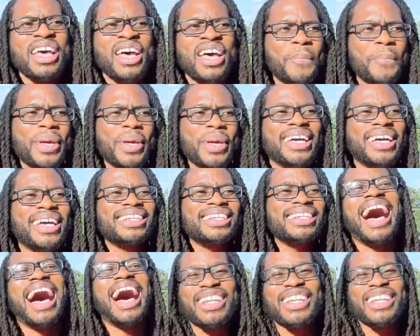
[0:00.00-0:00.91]
because
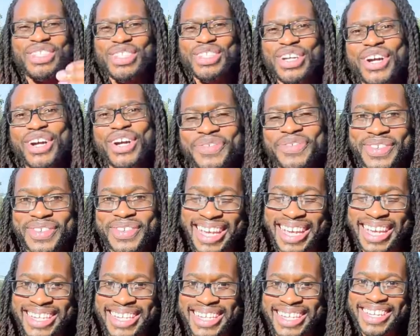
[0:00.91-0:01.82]
I deserved
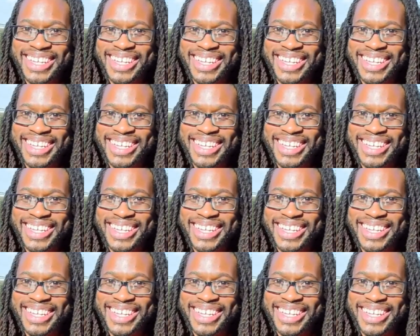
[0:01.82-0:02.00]
it.